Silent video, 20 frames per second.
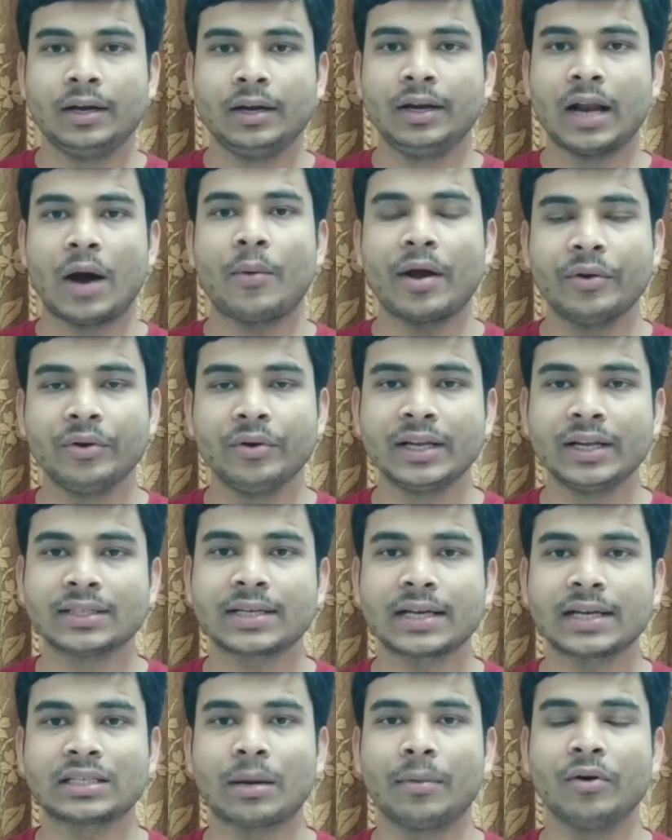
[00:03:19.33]
Now I will
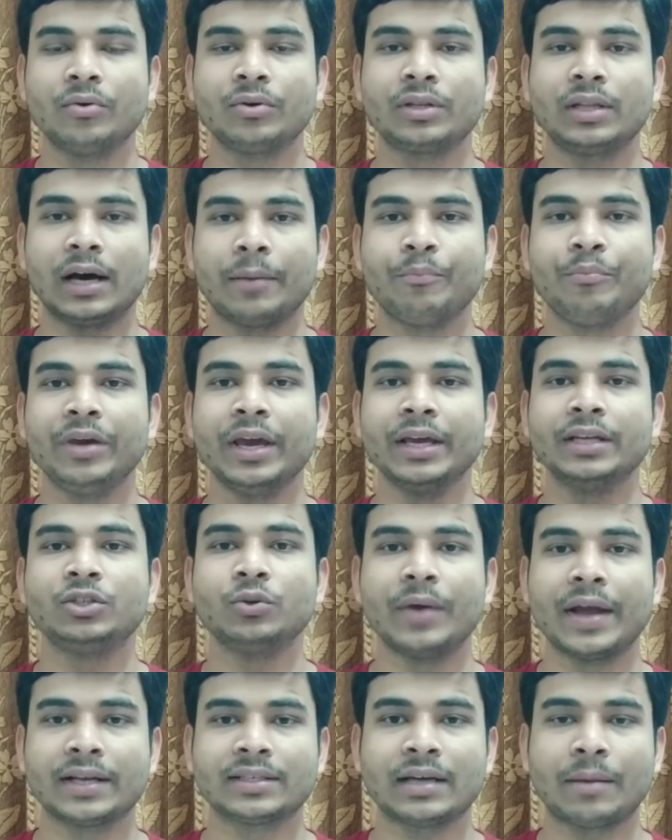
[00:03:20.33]
discuss about the B H
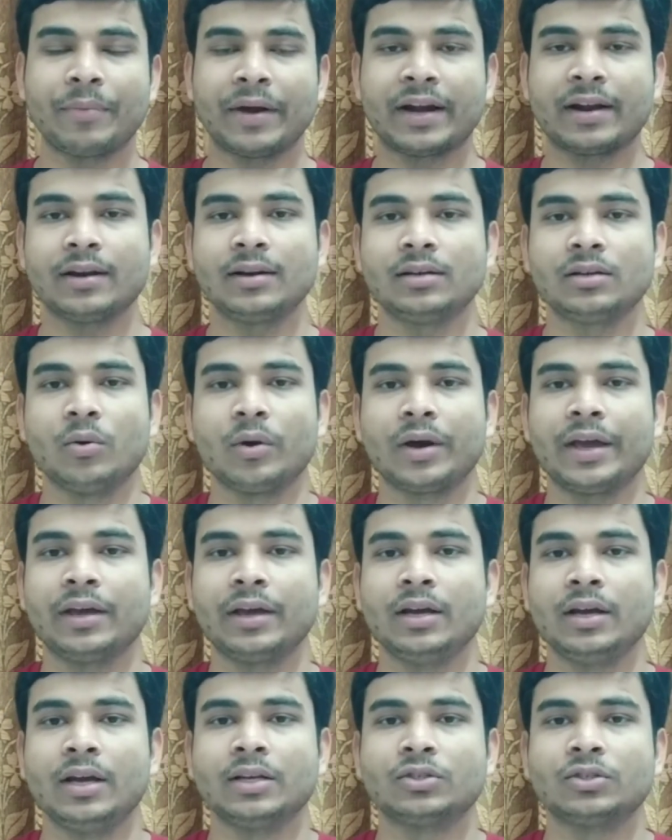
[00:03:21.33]
U exam pattern. Okay,
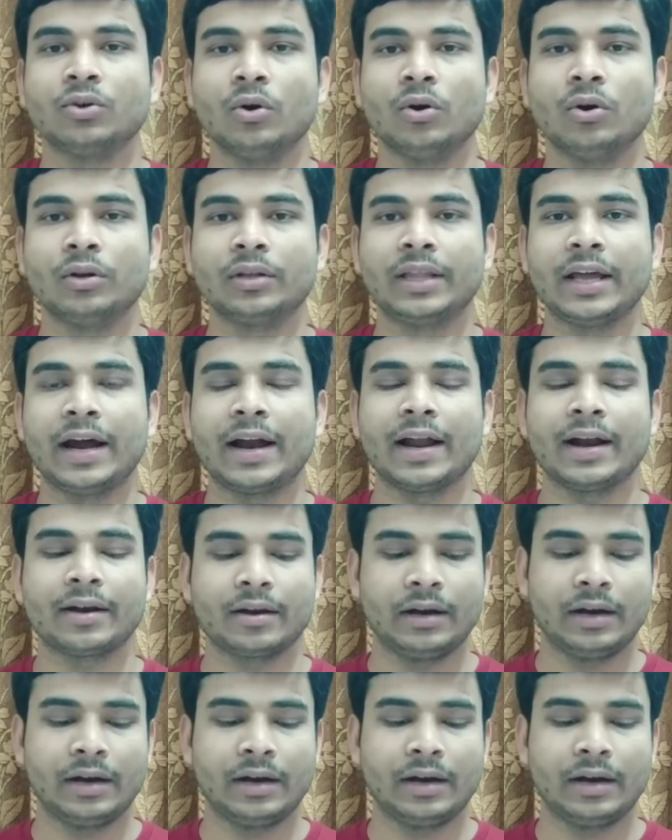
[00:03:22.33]
so there are